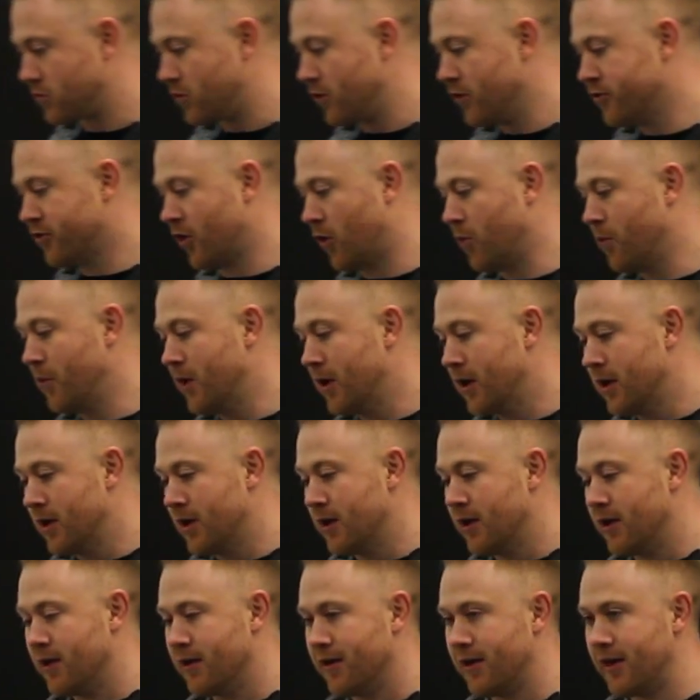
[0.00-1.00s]
So
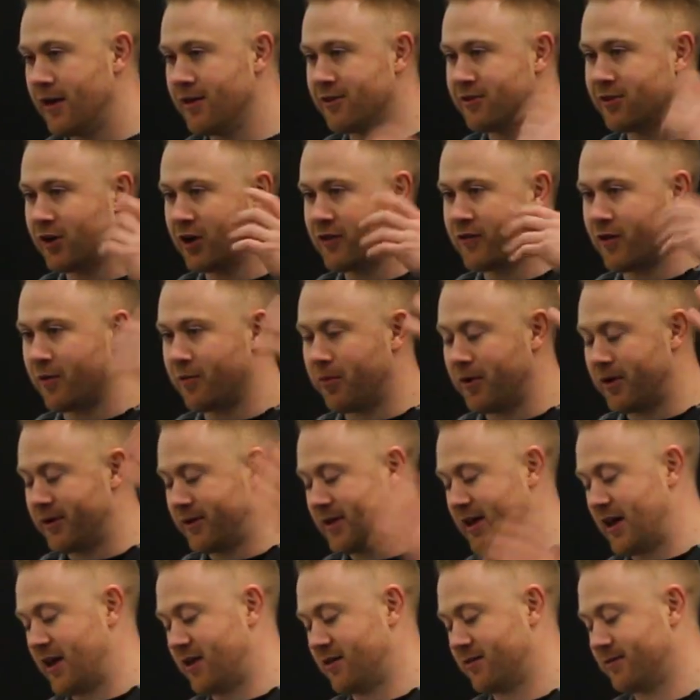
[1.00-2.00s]
inside of our,
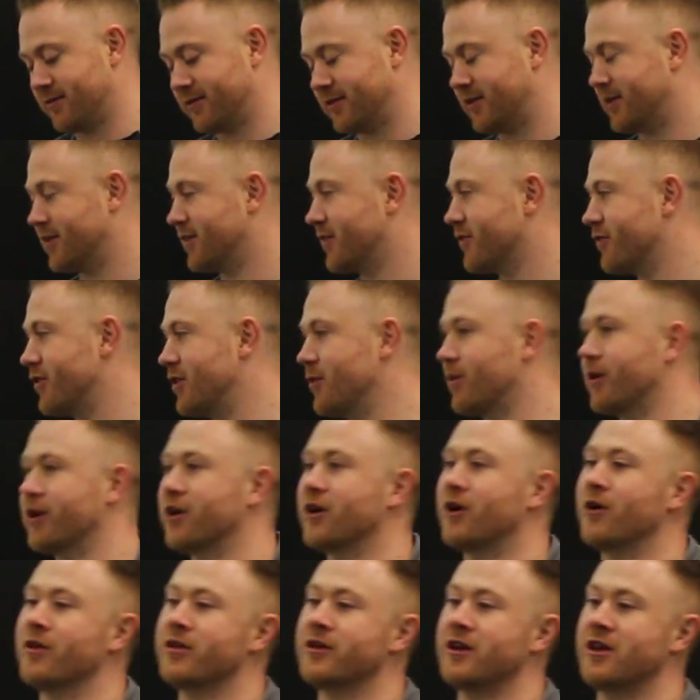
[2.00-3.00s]
again, I don't really want to
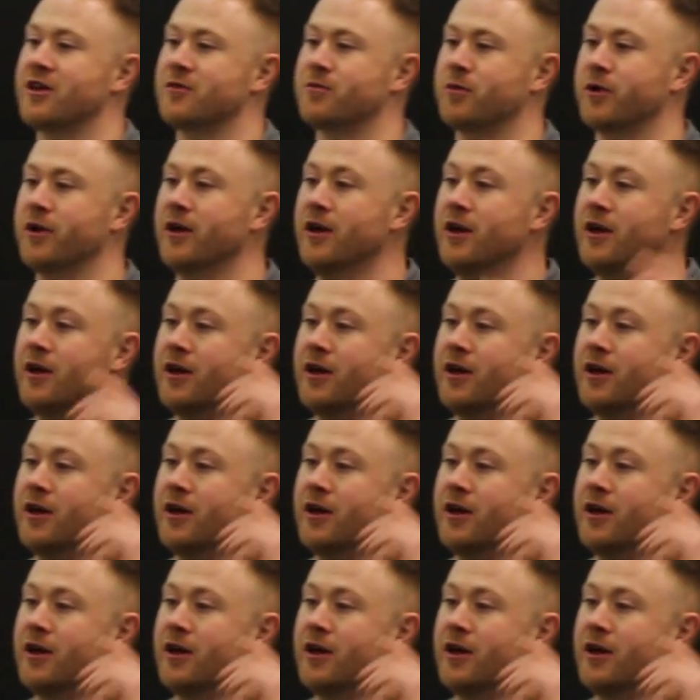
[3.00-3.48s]
go into this, but